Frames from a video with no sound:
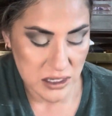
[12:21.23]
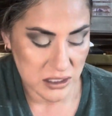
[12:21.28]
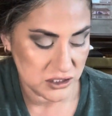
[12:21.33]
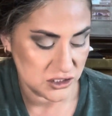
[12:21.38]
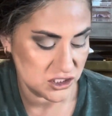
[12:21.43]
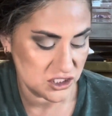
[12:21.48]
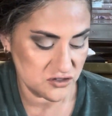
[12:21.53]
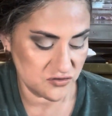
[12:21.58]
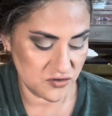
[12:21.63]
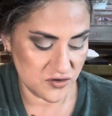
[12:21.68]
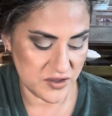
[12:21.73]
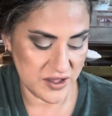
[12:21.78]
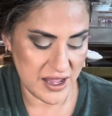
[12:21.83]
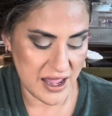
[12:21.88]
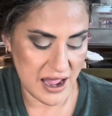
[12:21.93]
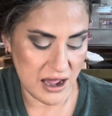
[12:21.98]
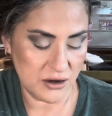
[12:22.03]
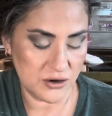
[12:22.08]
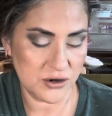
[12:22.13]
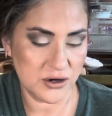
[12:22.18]
Just for the
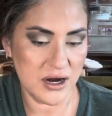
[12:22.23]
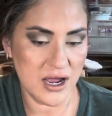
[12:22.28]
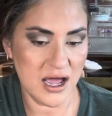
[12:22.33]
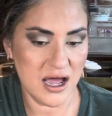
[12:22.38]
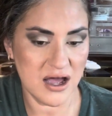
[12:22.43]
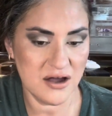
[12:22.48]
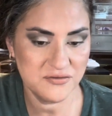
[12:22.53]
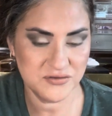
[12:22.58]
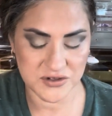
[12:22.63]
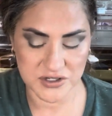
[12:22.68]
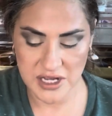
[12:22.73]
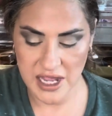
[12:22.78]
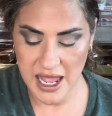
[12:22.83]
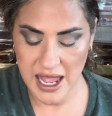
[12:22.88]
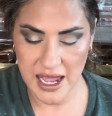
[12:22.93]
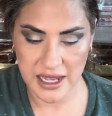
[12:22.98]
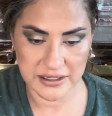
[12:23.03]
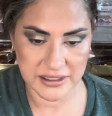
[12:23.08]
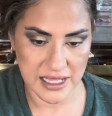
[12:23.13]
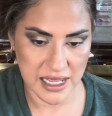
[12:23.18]
outer half to
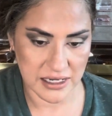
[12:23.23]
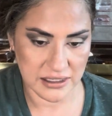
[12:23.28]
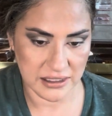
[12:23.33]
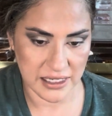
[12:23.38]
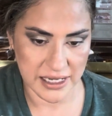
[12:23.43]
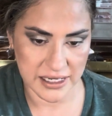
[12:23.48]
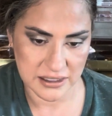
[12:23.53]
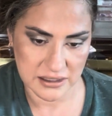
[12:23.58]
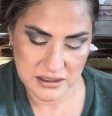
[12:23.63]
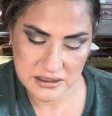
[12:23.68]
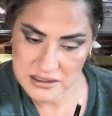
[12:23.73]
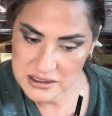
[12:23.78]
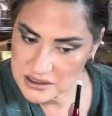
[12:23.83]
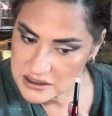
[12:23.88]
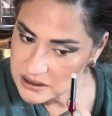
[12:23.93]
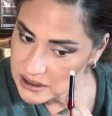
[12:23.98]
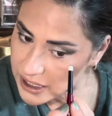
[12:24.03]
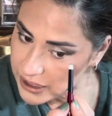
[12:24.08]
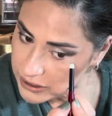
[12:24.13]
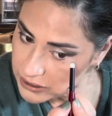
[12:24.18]
add that like
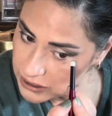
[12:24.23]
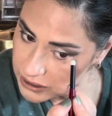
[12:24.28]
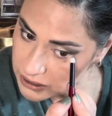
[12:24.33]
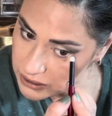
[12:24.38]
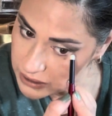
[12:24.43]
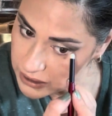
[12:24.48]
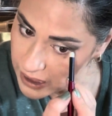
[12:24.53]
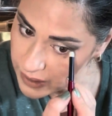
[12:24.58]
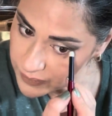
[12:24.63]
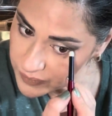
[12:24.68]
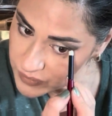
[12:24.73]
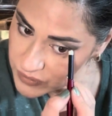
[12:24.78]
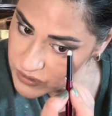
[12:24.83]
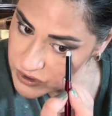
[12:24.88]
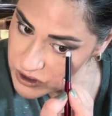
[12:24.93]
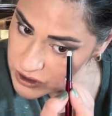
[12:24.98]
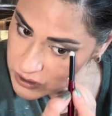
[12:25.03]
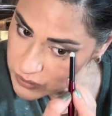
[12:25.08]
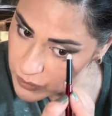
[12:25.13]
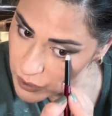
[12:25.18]
slightly depth
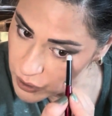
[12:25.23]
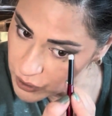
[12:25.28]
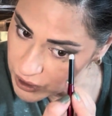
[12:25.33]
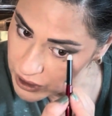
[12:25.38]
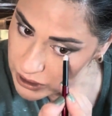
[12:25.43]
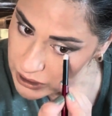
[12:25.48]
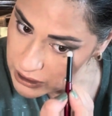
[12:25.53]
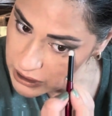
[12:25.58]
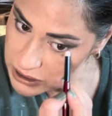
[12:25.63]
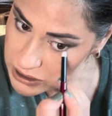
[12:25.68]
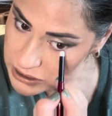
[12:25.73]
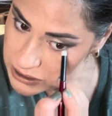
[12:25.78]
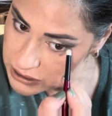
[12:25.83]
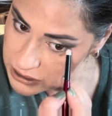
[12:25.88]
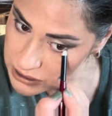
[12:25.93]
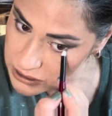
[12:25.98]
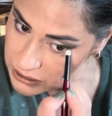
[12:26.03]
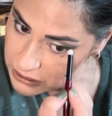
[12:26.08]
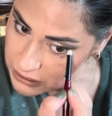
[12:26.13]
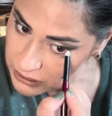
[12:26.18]

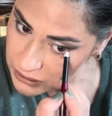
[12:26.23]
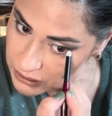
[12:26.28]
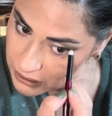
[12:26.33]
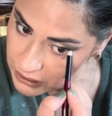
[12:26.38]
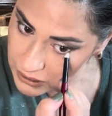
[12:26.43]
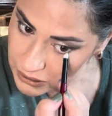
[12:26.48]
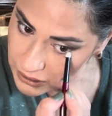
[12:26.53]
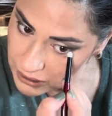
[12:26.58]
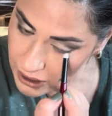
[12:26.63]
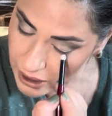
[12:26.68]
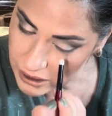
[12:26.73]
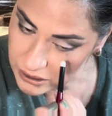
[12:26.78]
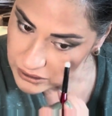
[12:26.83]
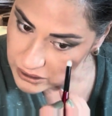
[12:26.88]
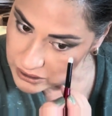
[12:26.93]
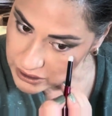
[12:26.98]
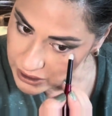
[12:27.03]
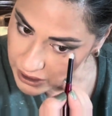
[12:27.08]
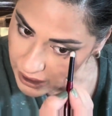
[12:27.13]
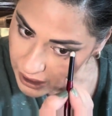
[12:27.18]
smokiness out
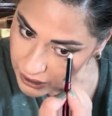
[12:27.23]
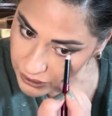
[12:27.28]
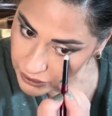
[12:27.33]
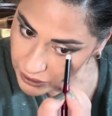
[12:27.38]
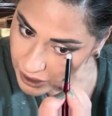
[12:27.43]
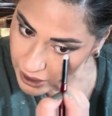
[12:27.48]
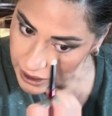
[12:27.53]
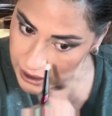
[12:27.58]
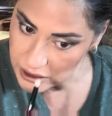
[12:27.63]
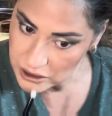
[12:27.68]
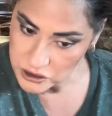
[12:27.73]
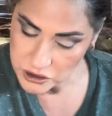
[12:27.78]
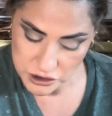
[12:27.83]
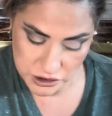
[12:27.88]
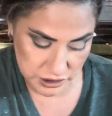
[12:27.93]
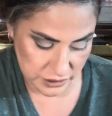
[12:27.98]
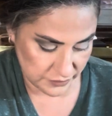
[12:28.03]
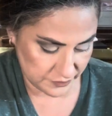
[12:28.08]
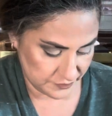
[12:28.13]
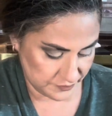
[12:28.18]
on the outer
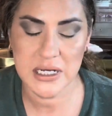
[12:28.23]
edge.